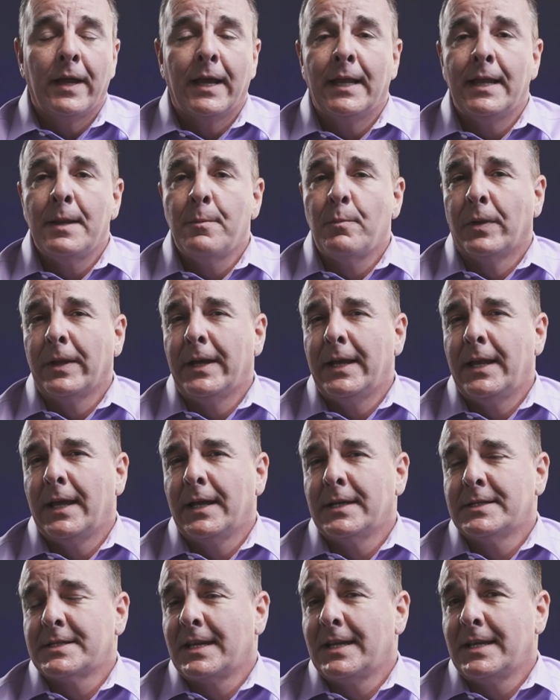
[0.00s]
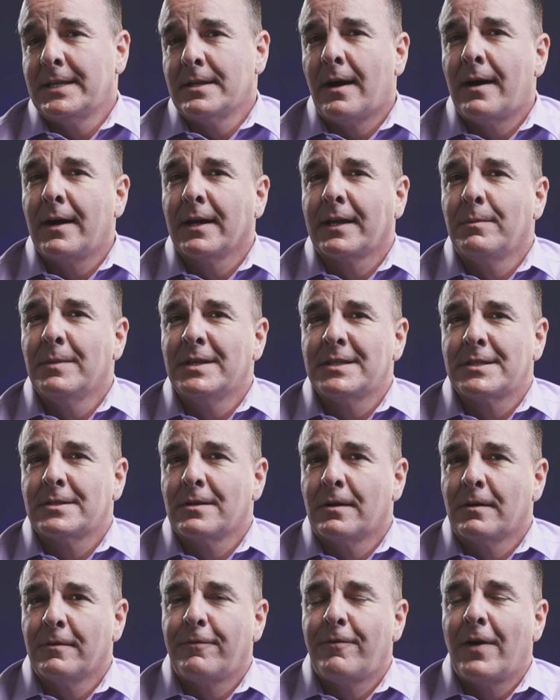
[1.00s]
any pleadings, any documents
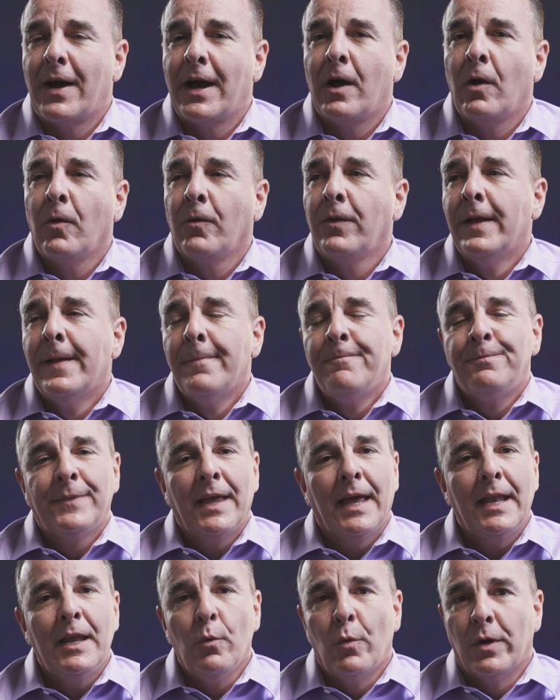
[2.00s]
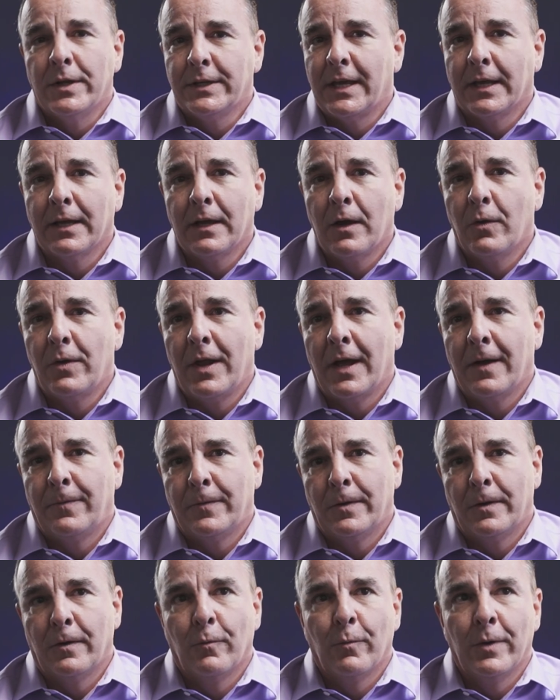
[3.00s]
that are filed, anyone can go down
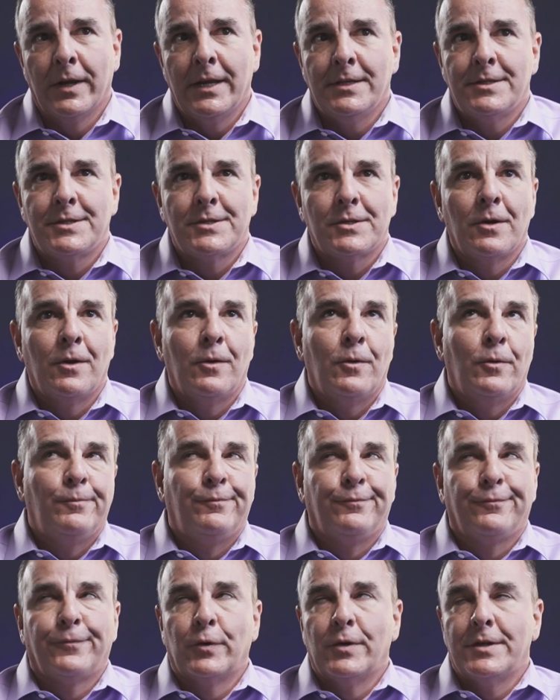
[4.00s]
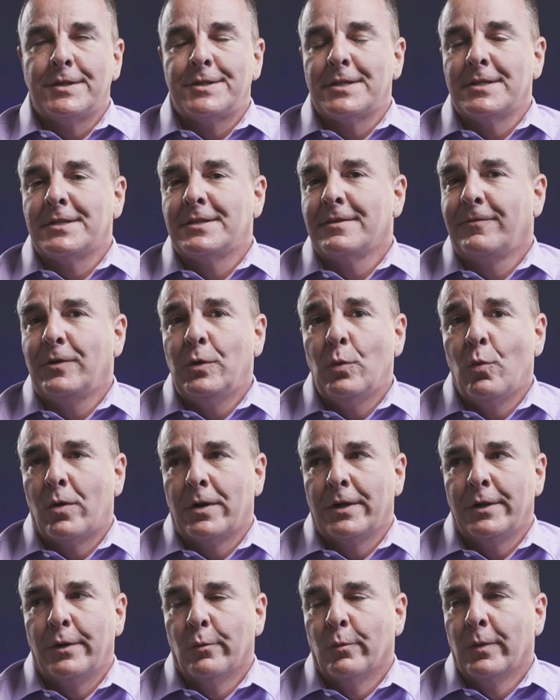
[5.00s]
there and read. So for instance, if you
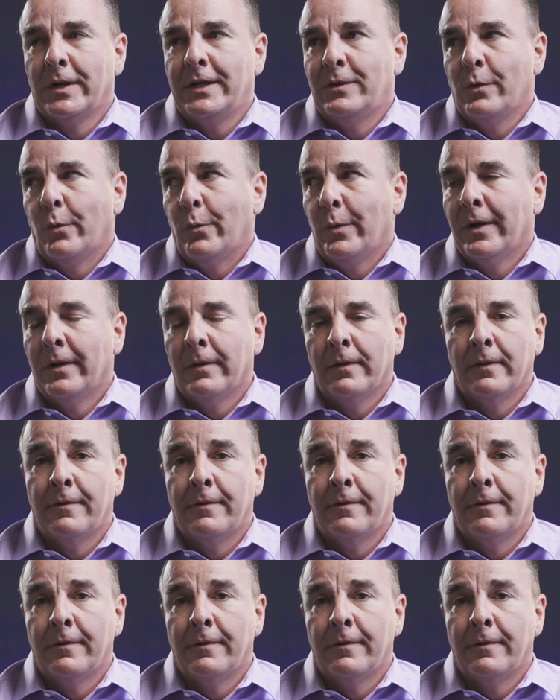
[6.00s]
wanted to read the will